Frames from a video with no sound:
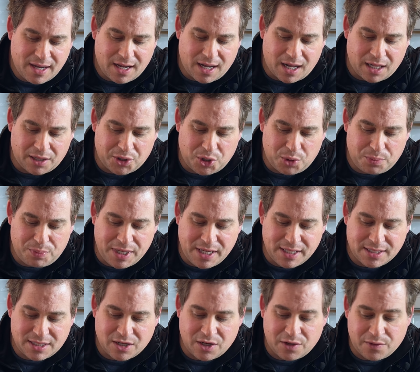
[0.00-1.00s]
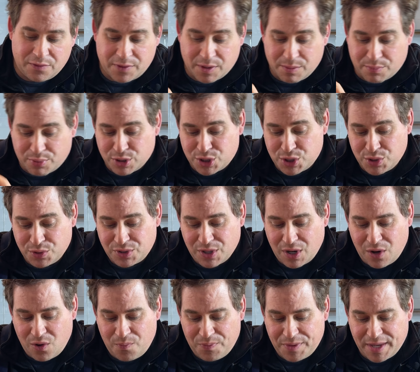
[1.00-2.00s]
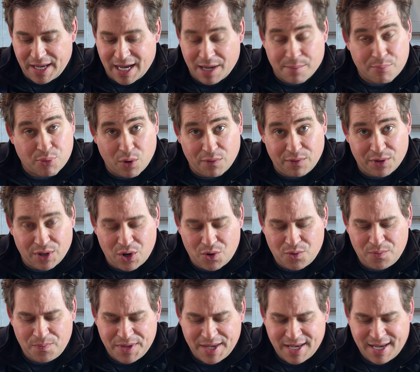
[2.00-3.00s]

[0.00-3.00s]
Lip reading: a little piece of prosciutto and provolone,